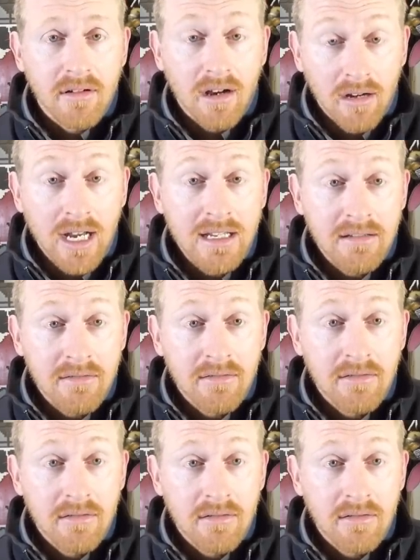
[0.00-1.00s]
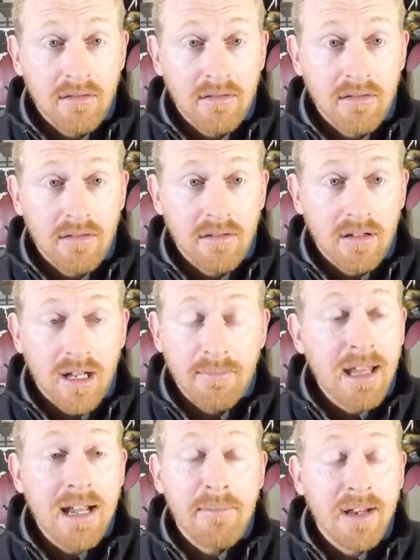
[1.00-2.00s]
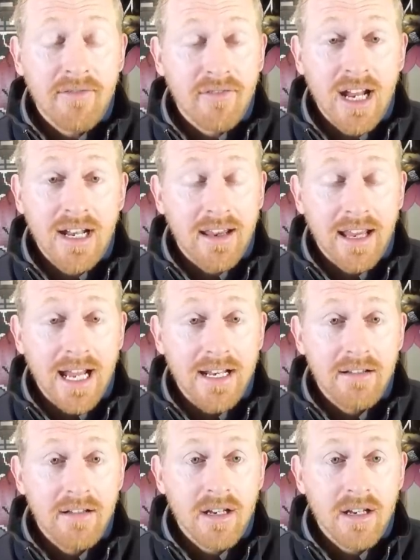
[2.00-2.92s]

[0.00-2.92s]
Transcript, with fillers: All right? I'm not a big fan of that.